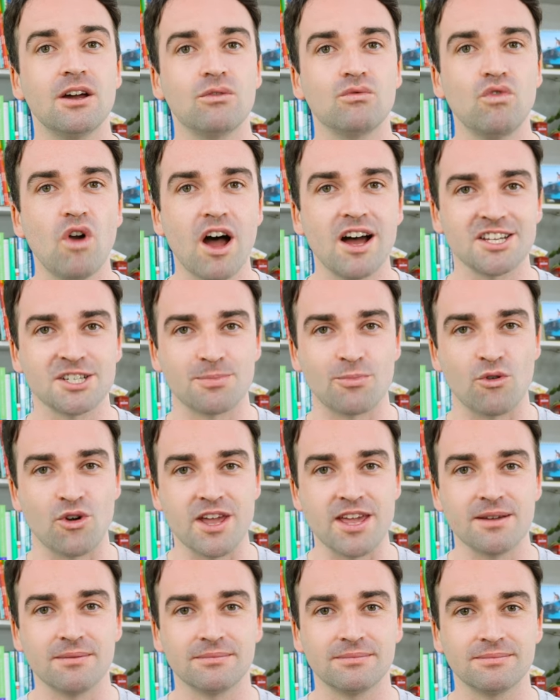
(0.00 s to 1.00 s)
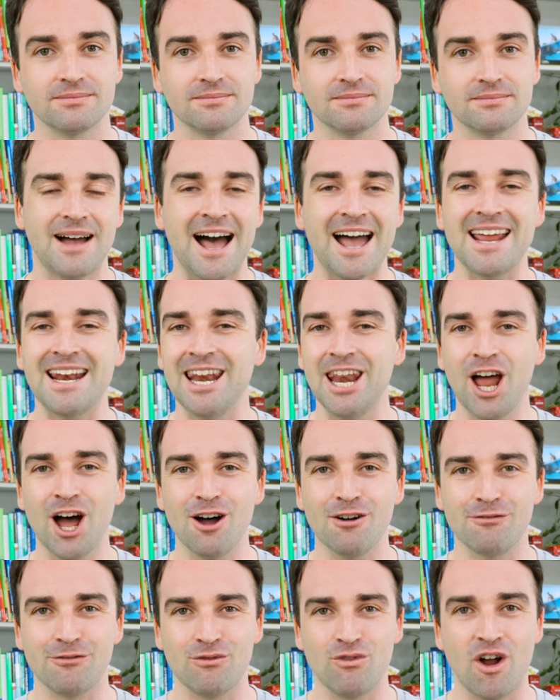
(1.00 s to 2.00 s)
Raspberry. I
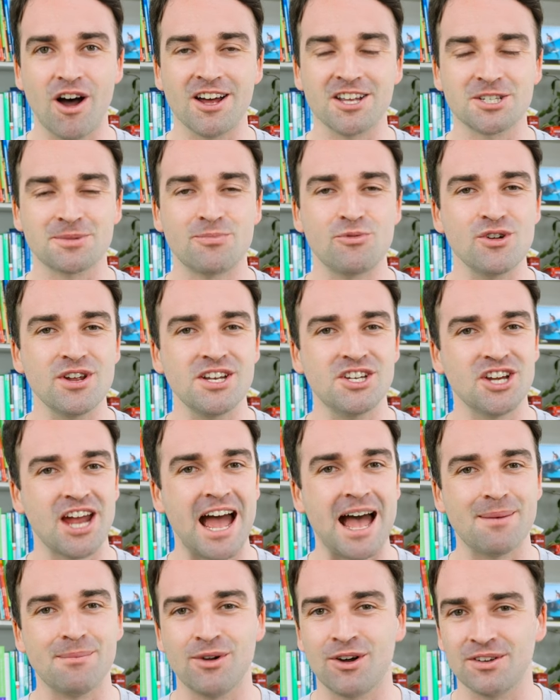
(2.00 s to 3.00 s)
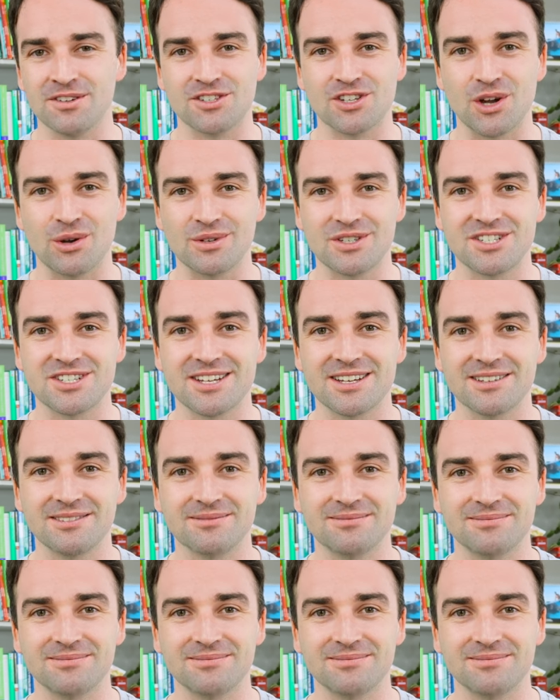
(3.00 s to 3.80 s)
love raspberry jam on toast.